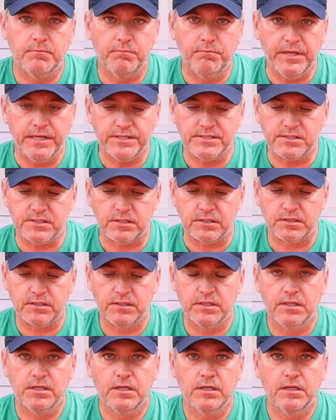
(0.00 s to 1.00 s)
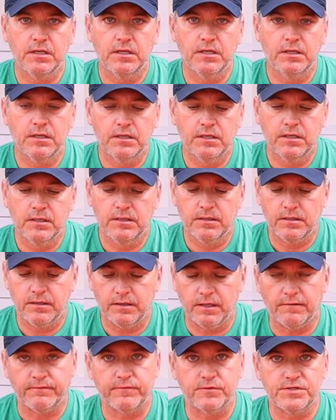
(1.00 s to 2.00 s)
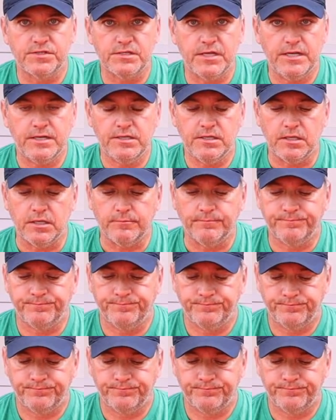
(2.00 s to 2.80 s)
basic first aid kit.